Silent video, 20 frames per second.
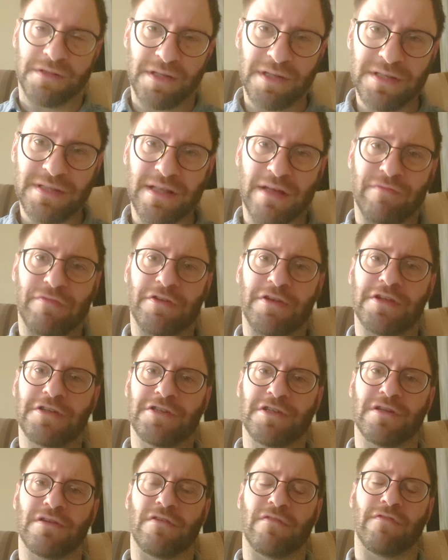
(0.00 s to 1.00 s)
This
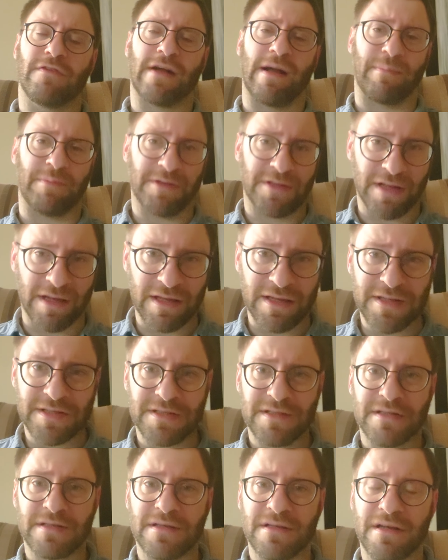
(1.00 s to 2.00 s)
definition of
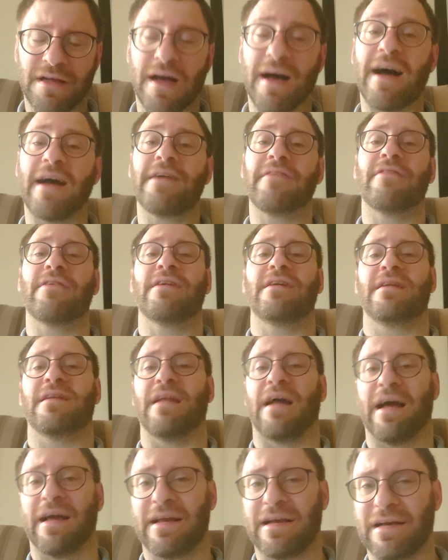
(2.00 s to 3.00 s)
capitalist I really
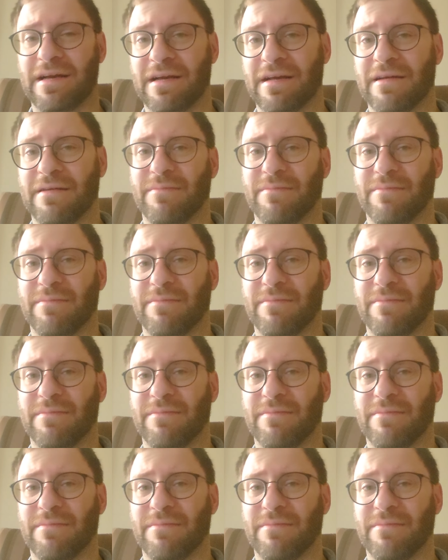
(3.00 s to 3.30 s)
like,